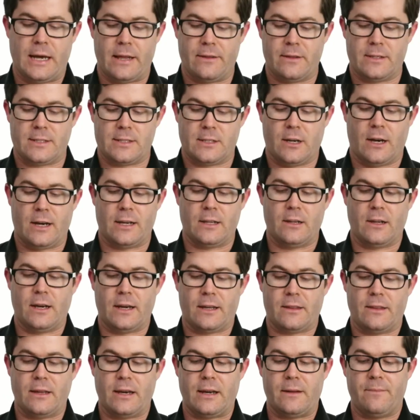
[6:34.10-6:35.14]
out the side
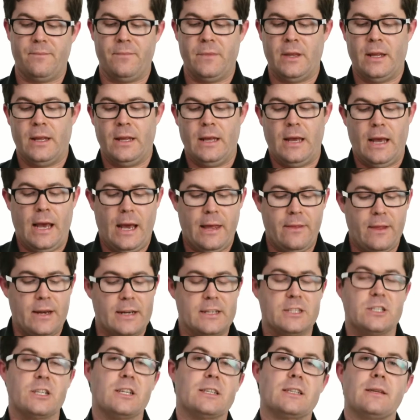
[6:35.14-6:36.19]
like that. And then
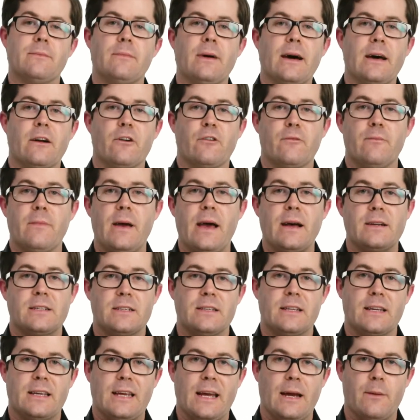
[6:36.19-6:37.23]
it's just a matter of
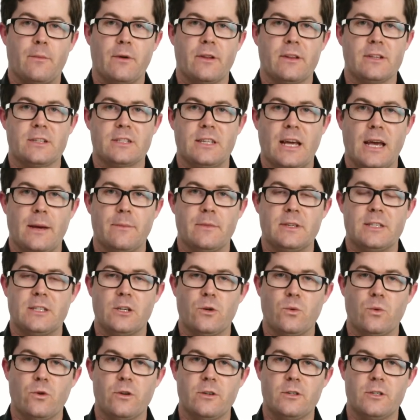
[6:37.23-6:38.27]
mounting the camera the same as
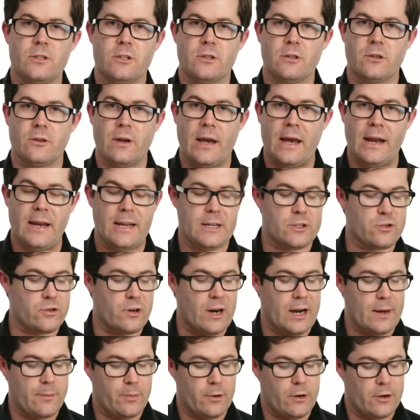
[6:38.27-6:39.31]
you would to any
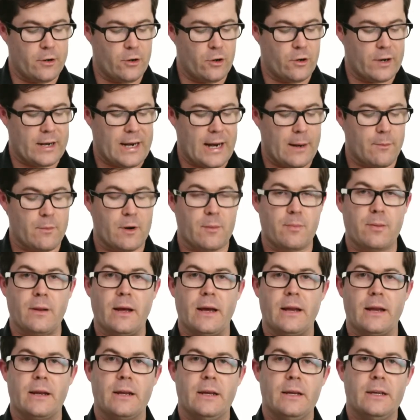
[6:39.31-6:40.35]
tripod or camera
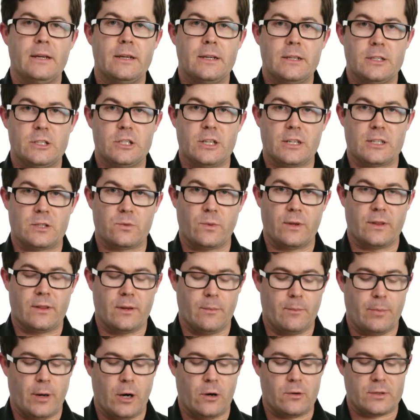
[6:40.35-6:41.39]
plate, just with a
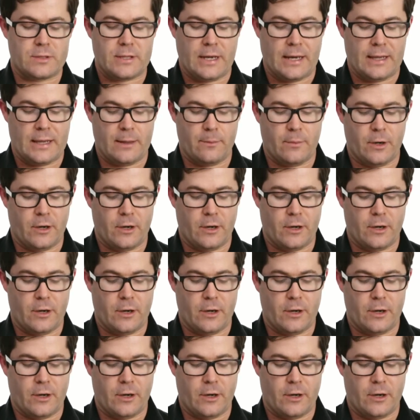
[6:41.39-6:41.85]
bolt at the